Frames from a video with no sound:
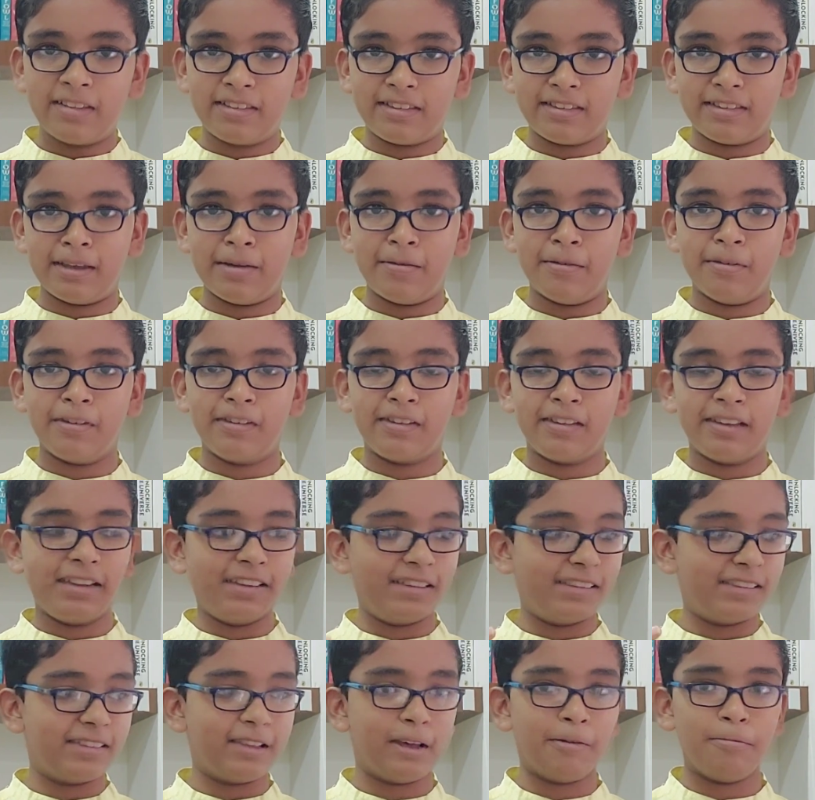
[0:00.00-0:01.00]
himself
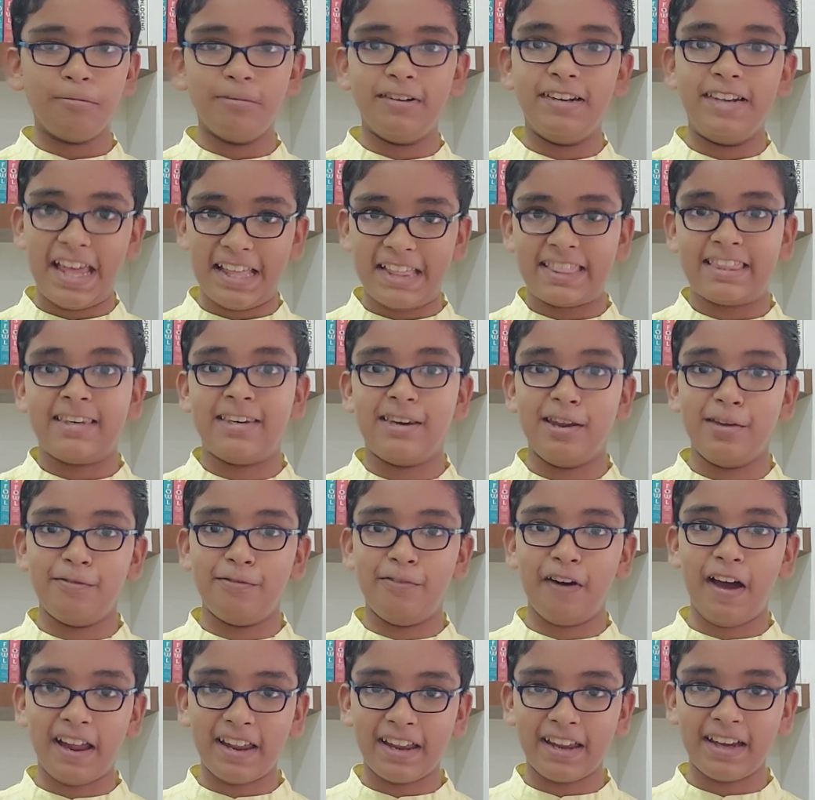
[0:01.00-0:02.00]
in some
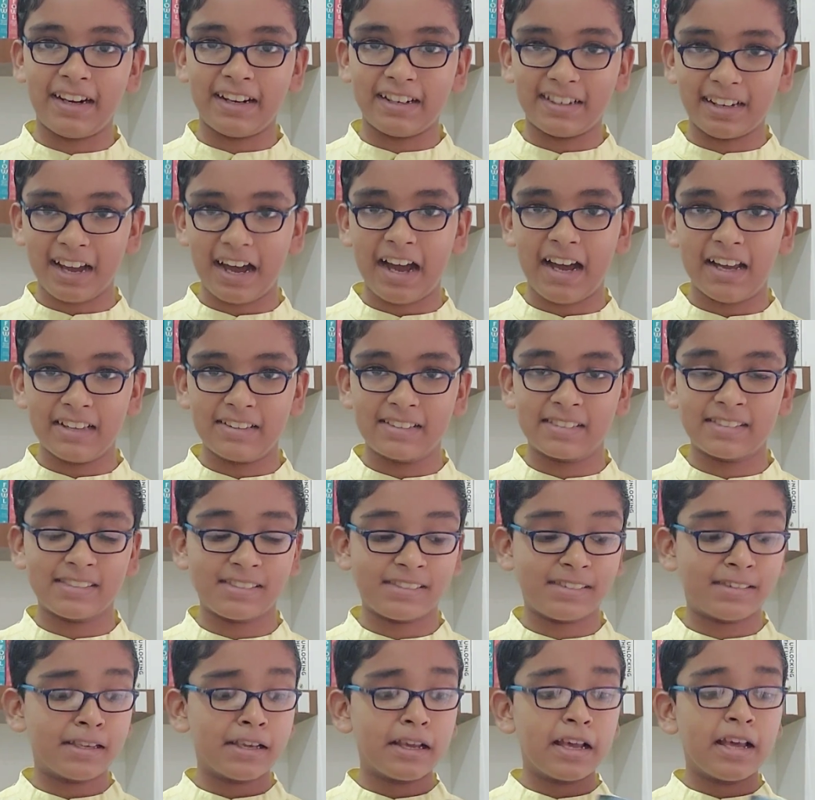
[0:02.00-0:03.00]
death-defying
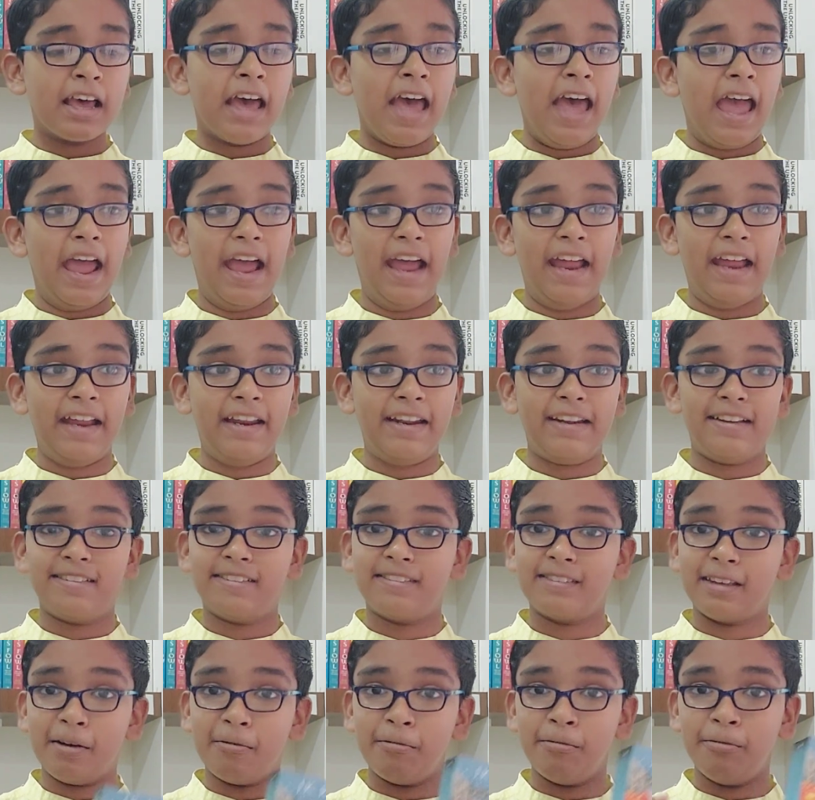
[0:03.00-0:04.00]
tasks, and
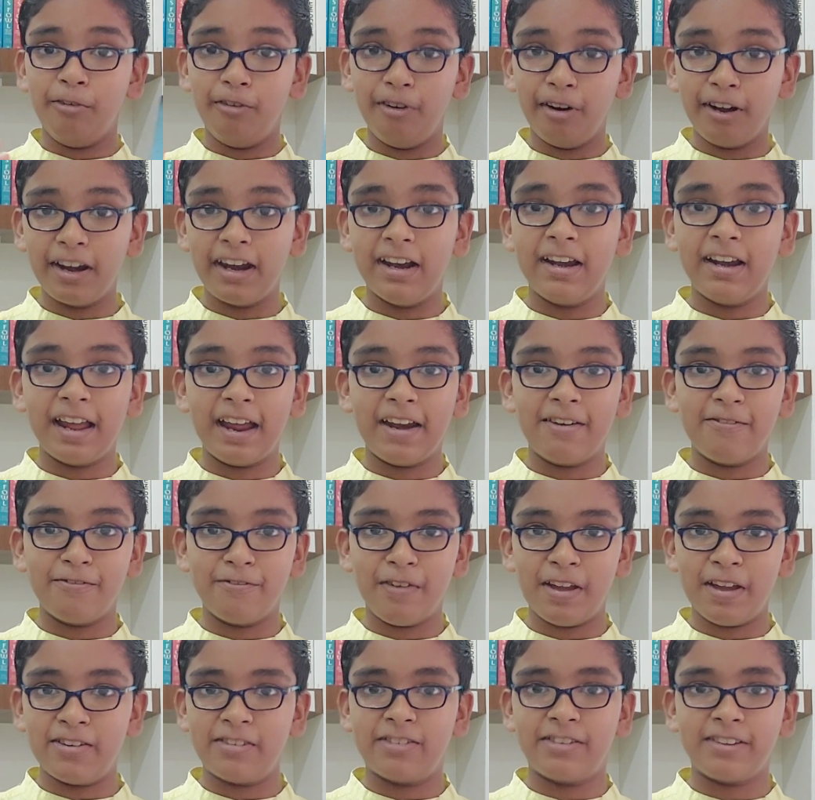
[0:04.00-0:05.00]
some really
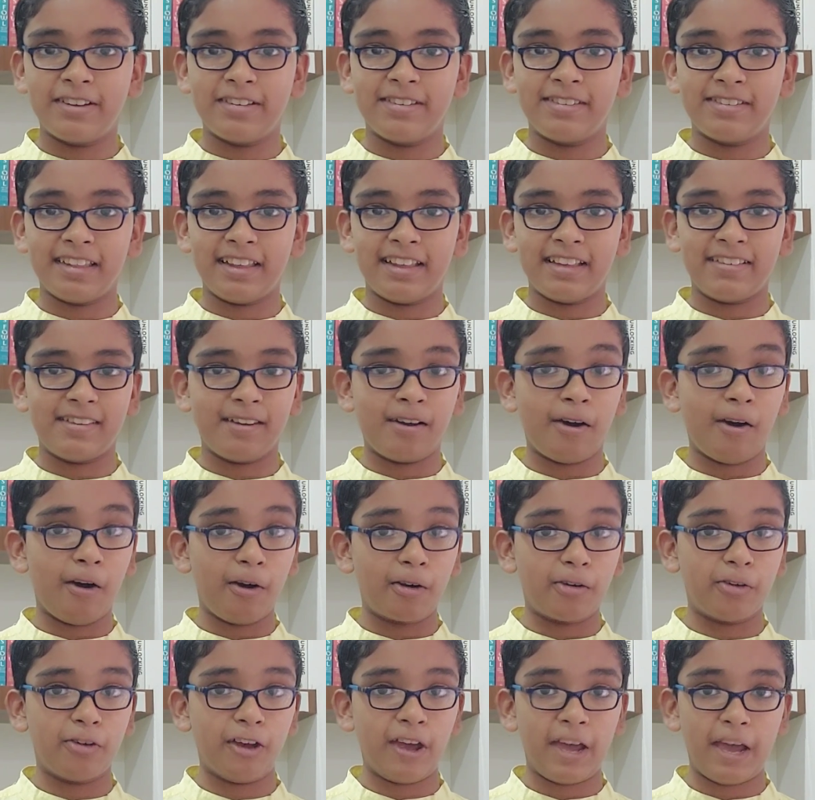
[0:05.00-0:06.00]
adventurous things are
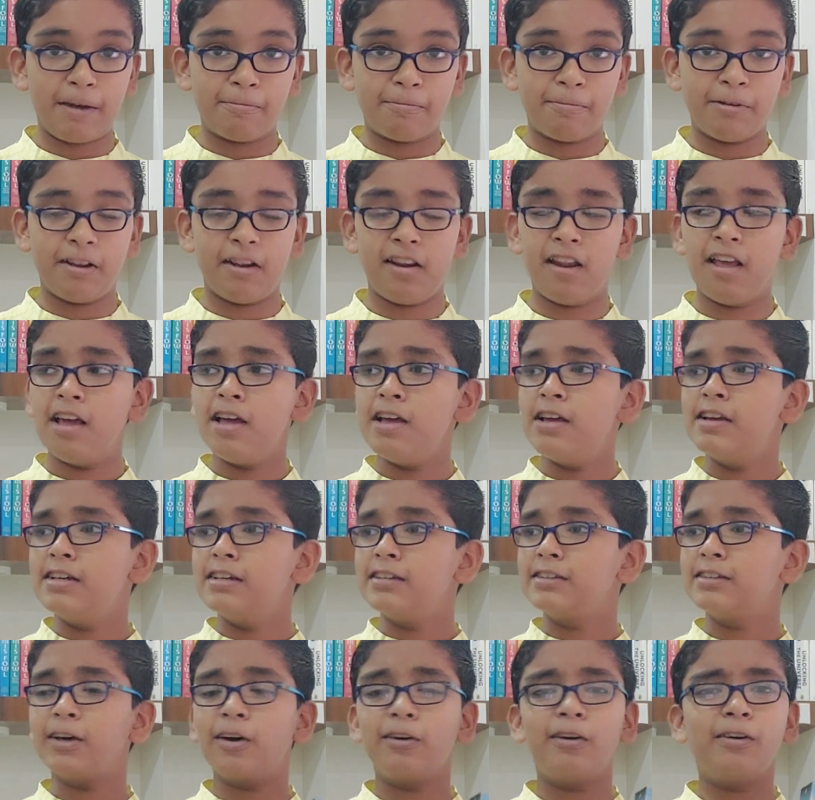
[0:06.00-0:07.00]
ought to happen.
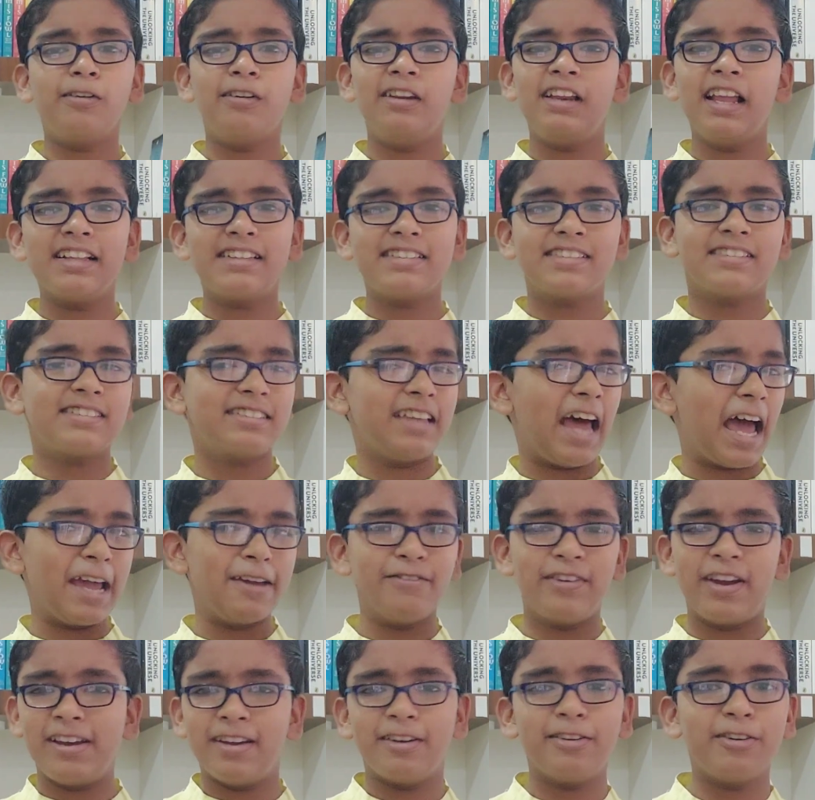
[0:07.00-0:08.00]
So let's
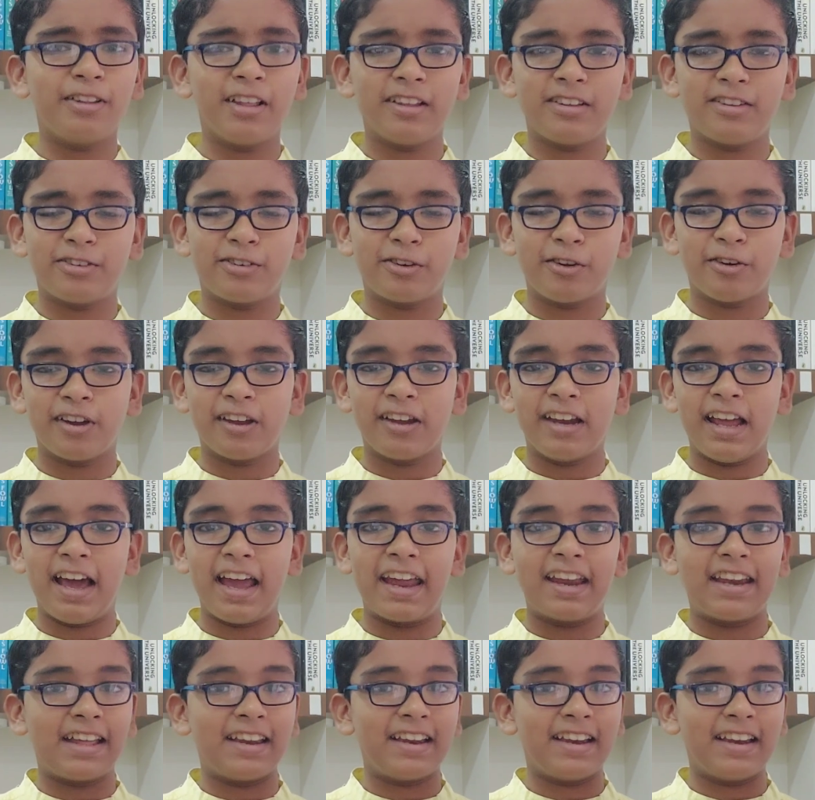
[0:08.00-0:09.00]
dive into the
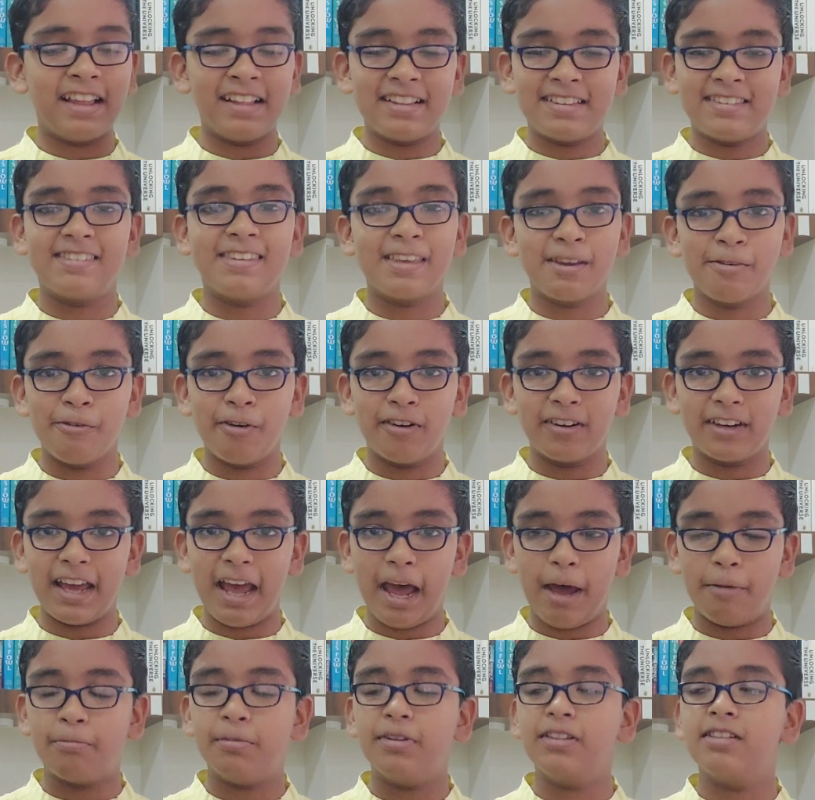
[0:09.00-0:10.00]
storyline and let's see what
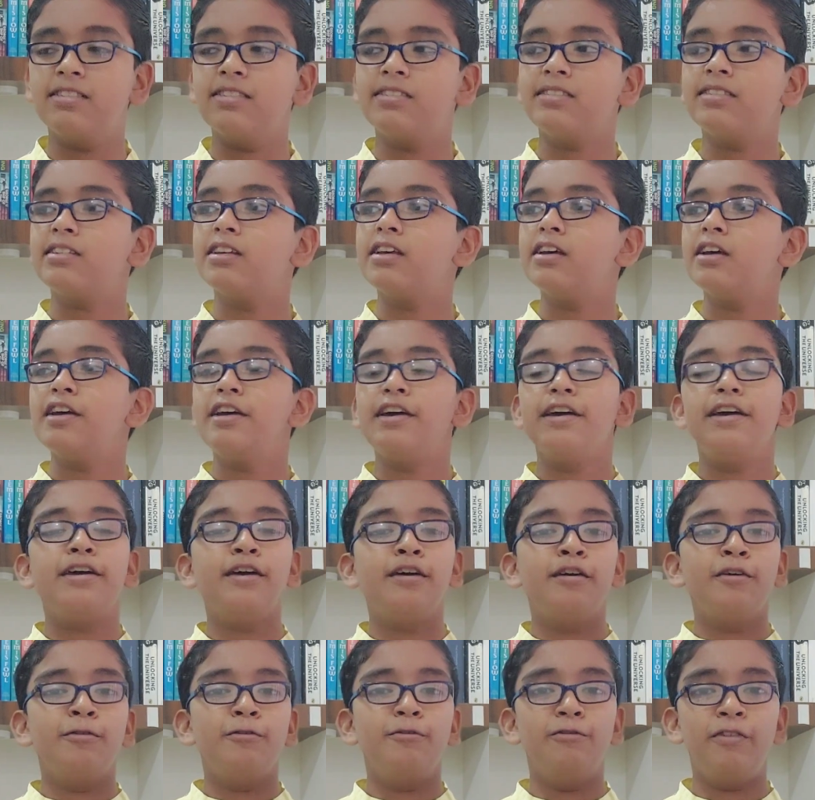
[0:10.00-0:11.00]
happens.
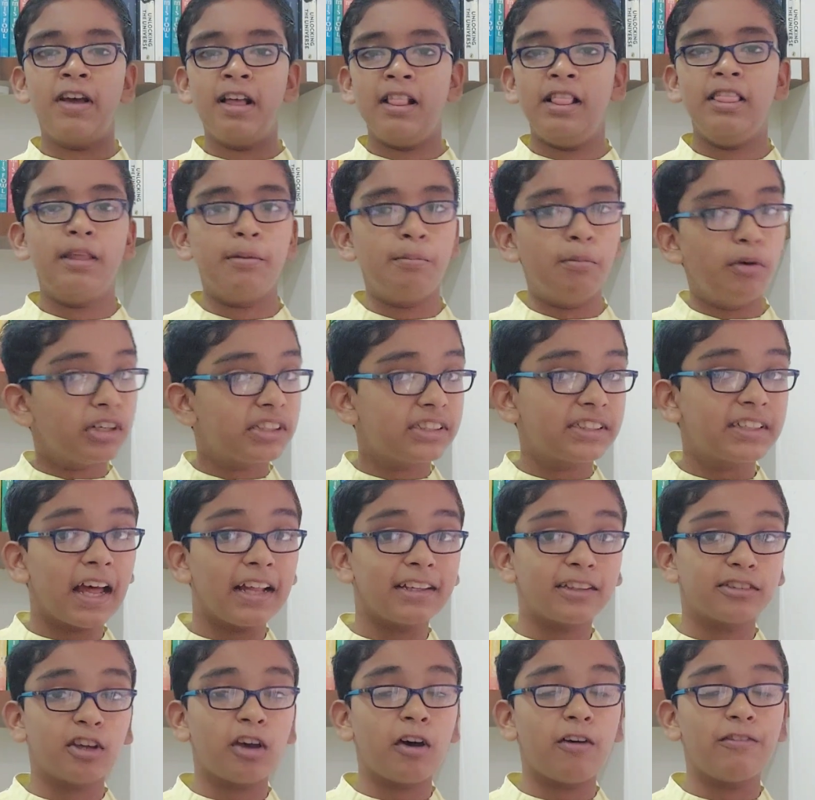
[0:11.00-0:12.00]
Well, the book
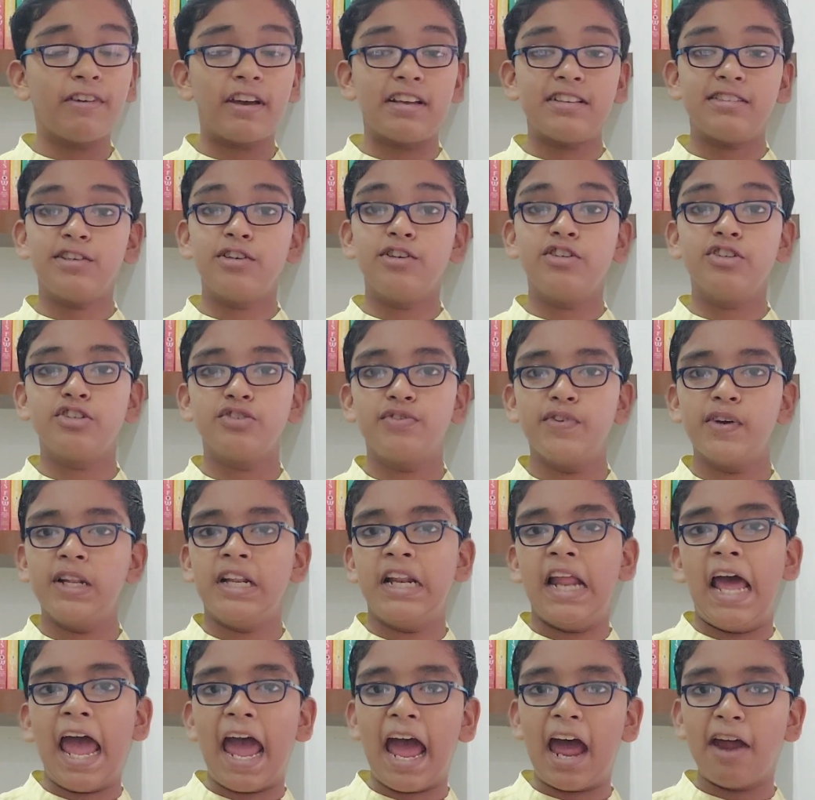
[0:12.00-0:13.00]
starts off as
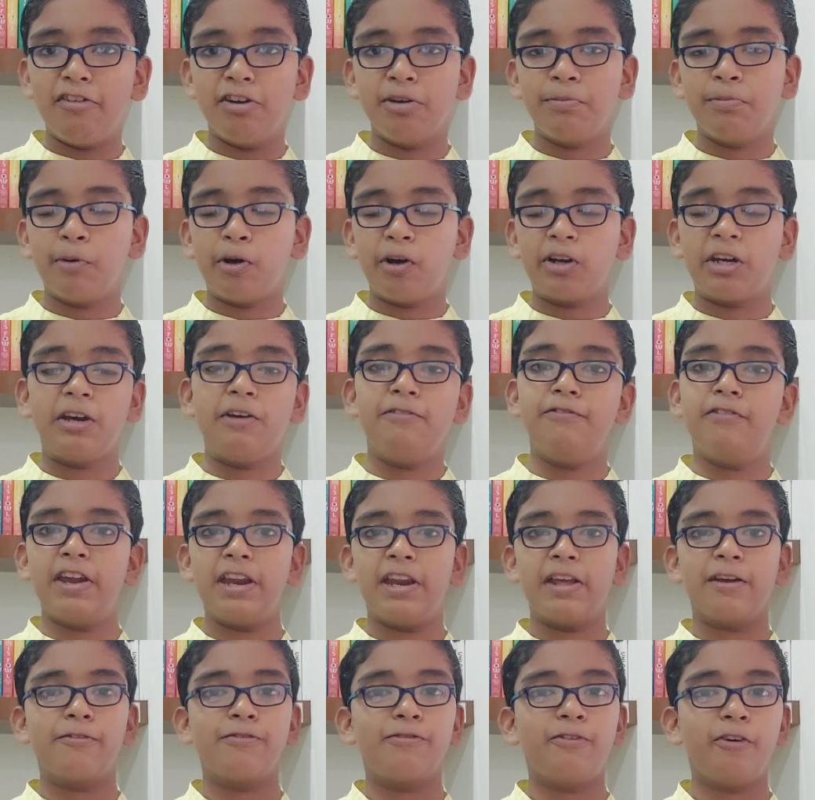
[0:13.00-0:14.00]
usual, Harry Potter
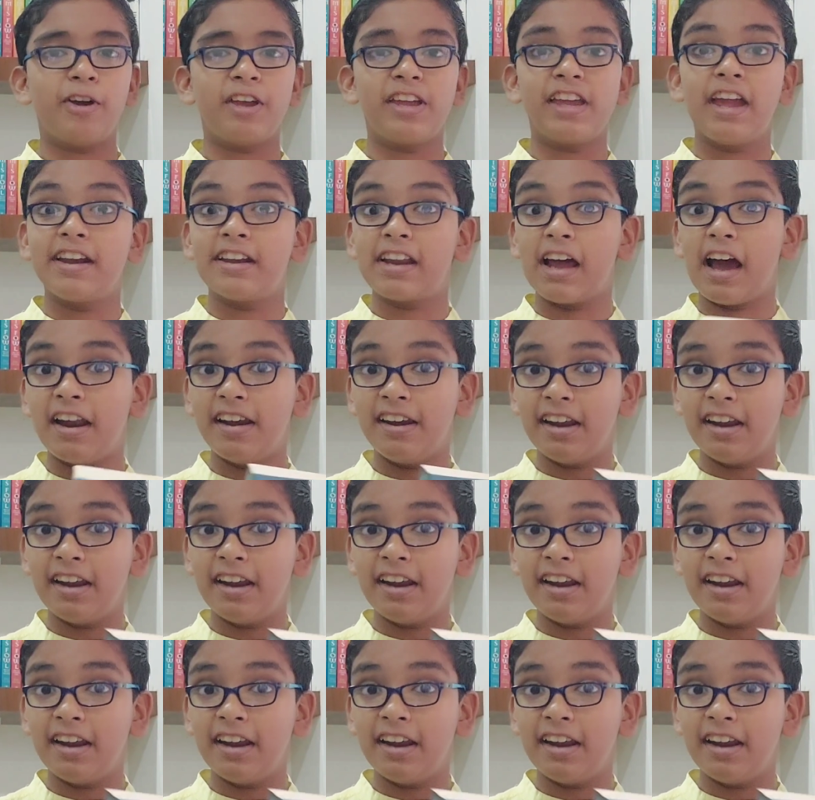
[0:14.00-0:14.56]
waiting for yet